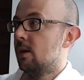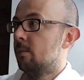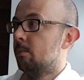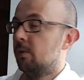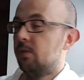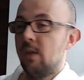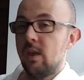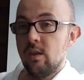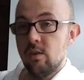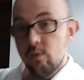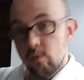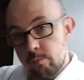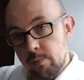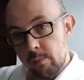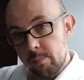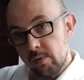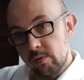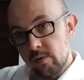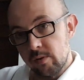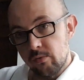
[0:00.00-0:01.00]
But they use
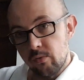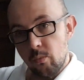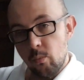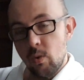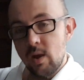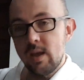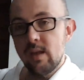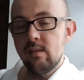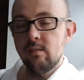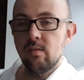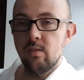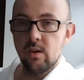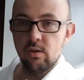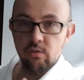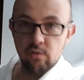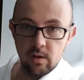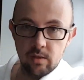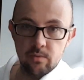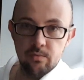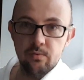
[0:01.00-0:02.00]
people in different ways and they
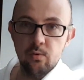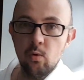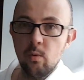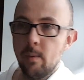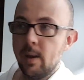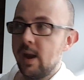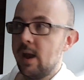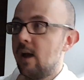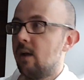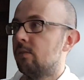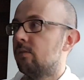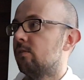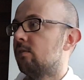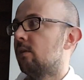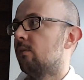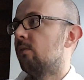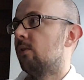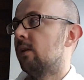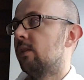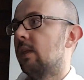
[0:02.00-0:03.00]
try the format out and
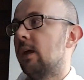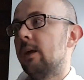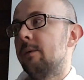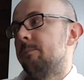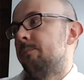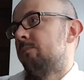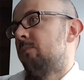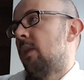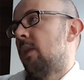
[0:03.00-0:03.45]
stuff like that.